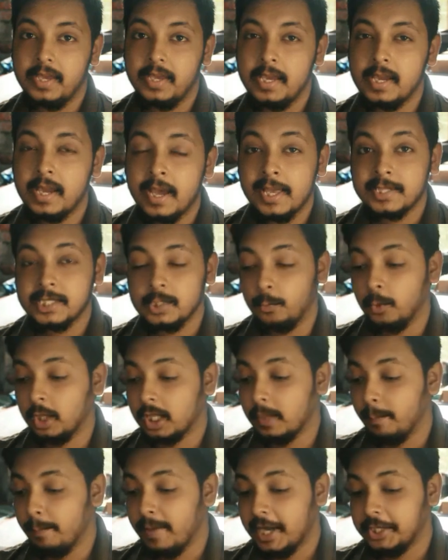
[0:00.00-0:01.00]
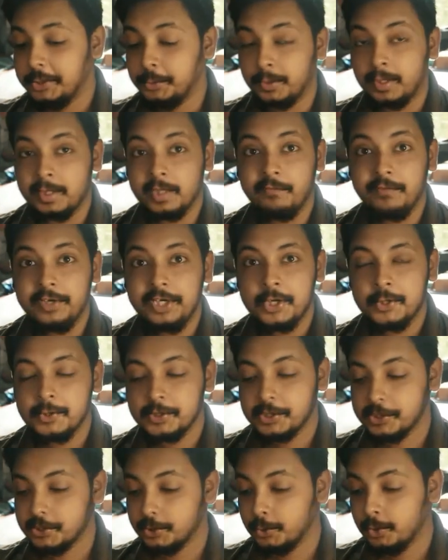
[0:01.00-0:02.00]
Hey guys and welcome back to another video.
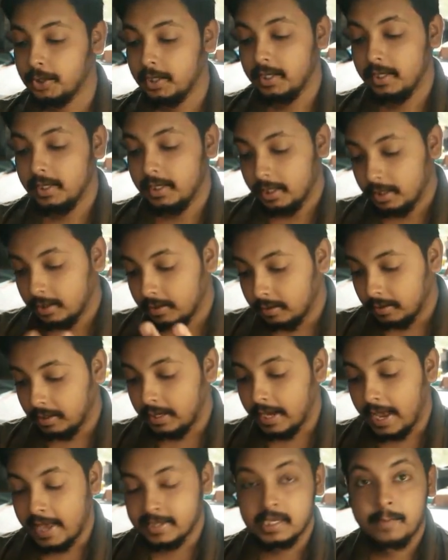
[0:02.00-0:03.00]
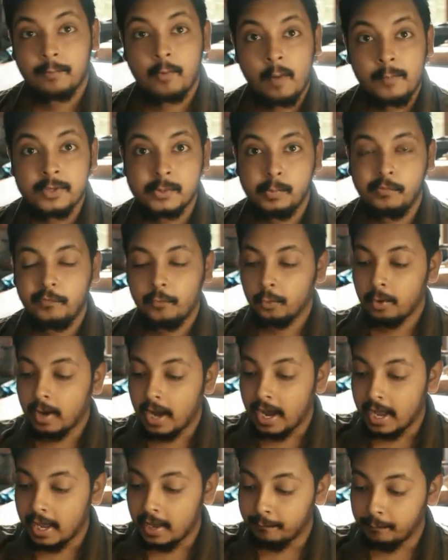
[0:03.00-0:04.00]
So as I promised before,
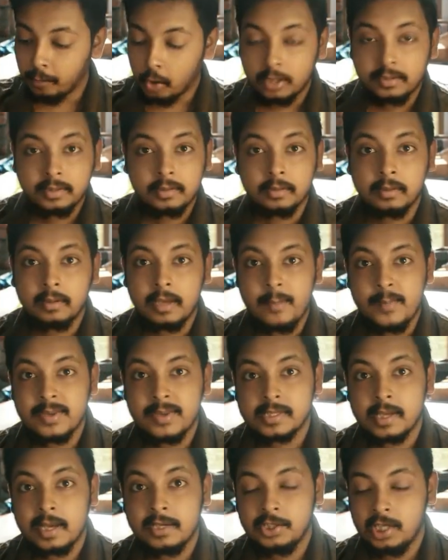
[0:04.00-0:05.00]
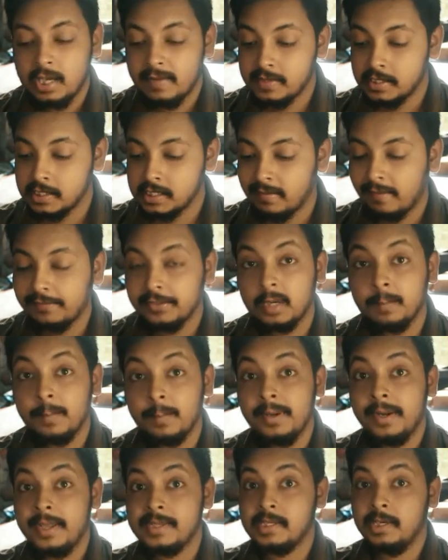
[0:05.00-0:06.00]
I have brought the MSI GF65
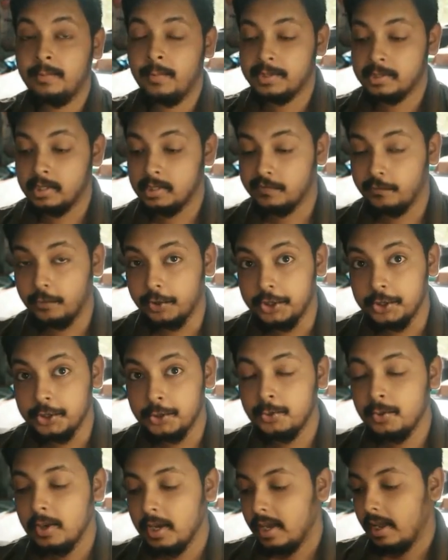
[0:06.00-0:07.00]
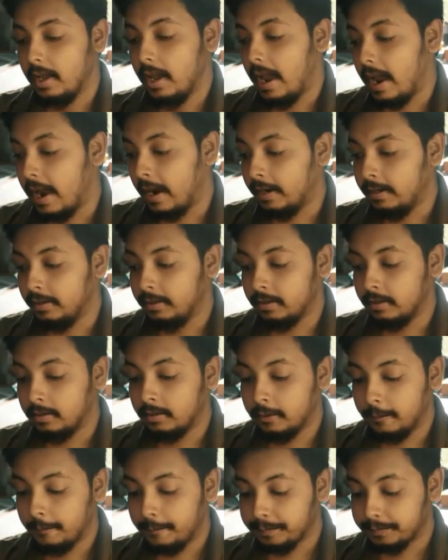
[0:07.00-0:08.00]
thermal testing results for you. And
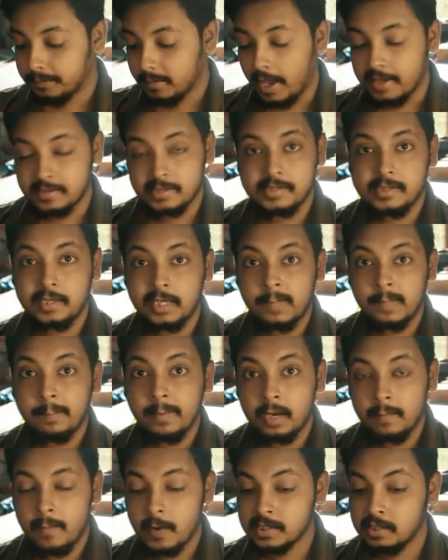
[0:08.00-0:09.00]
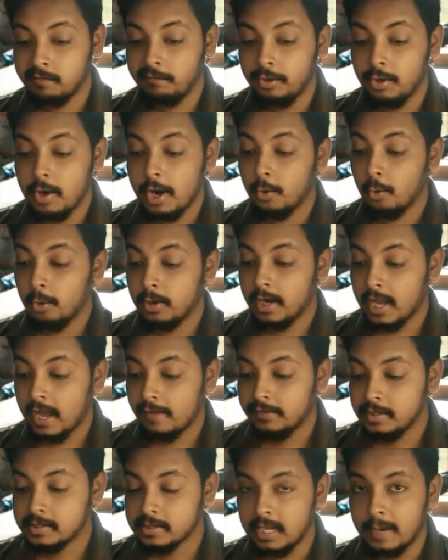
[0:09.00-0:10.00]
uh, as I said in my unboxing video, I don't
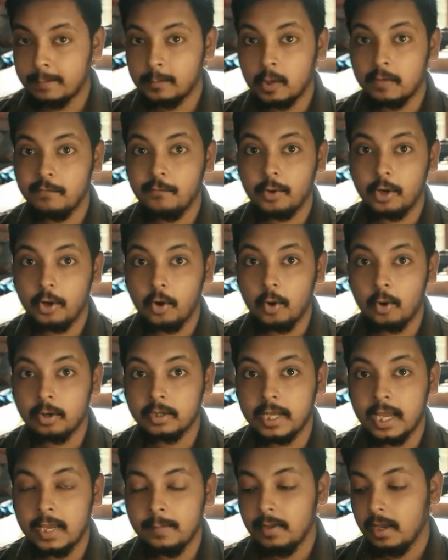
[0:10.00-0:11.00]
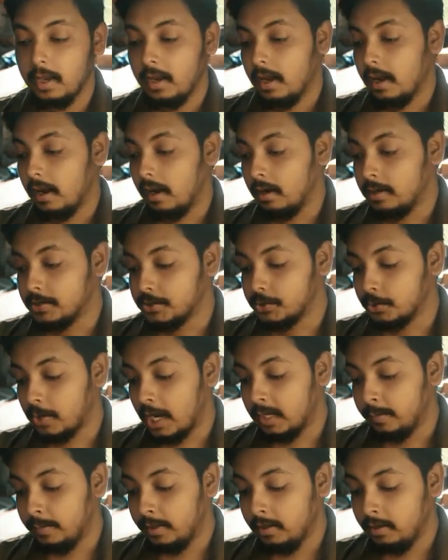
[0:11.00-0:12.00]
have this laptop for a long time. Uh, so
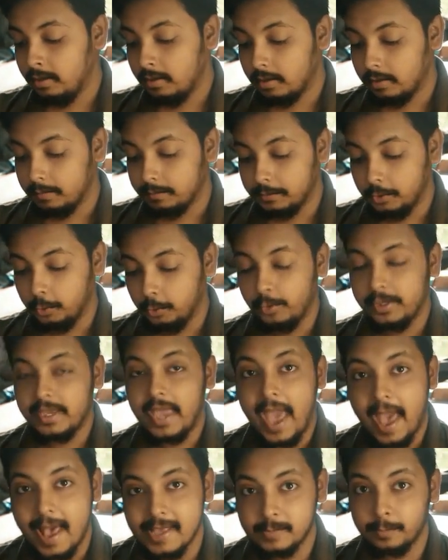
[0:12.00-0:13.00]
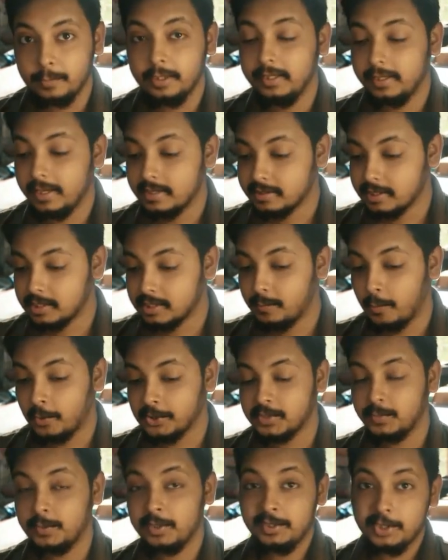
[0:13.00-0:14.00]
I'll be doing as many tests as
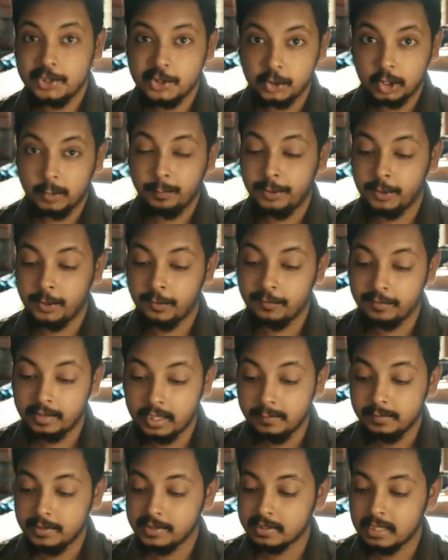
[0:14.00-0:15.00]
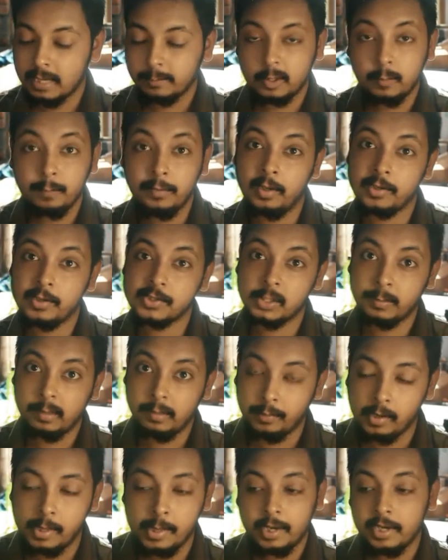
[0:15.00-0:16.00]
possible in this short period of time. This laptop belongs to my
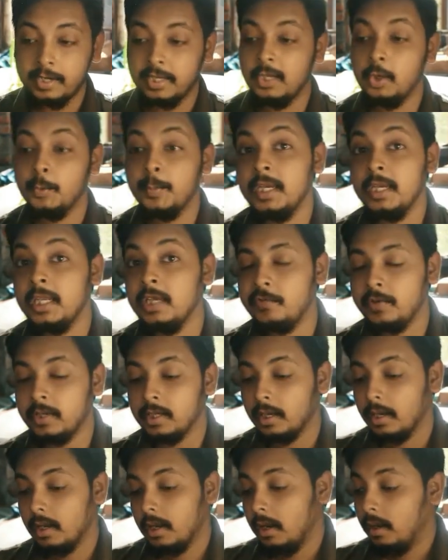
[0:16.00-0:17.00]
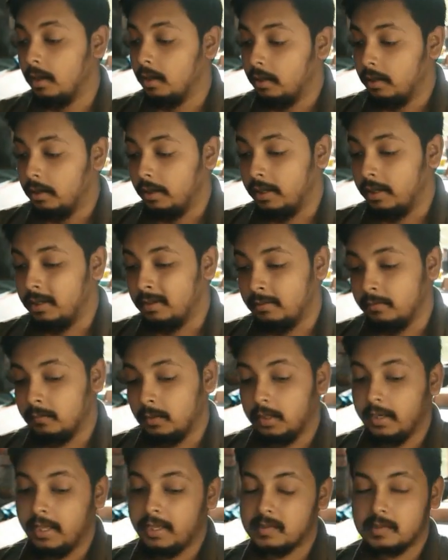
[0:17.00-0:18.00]
brother and he'll be leaving in
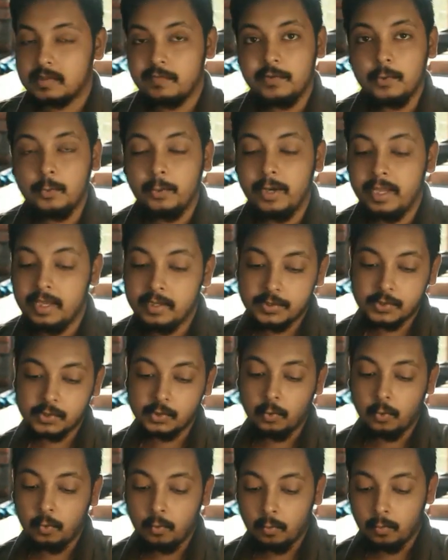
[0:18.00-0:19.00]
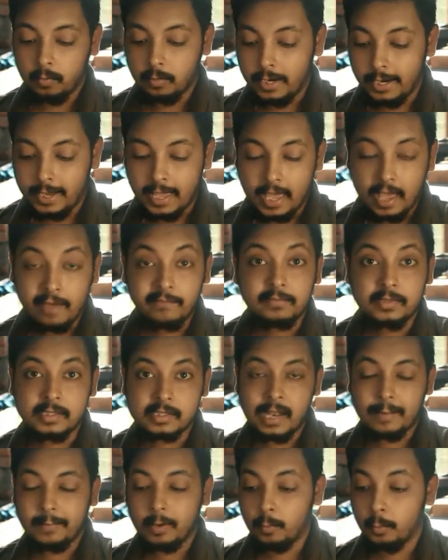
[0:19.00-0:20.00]
the next few days. So I have
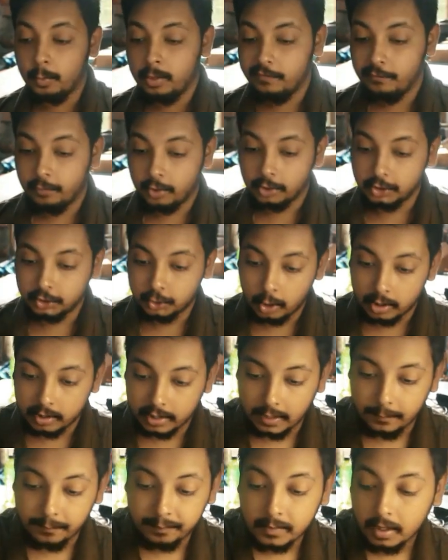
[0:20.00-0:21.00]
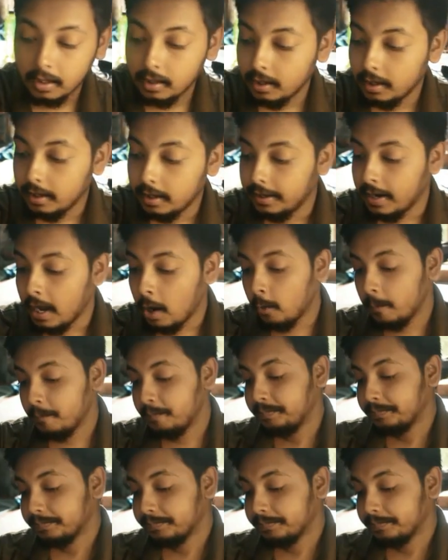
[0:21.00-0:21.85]
this laptop only for a short time. Now,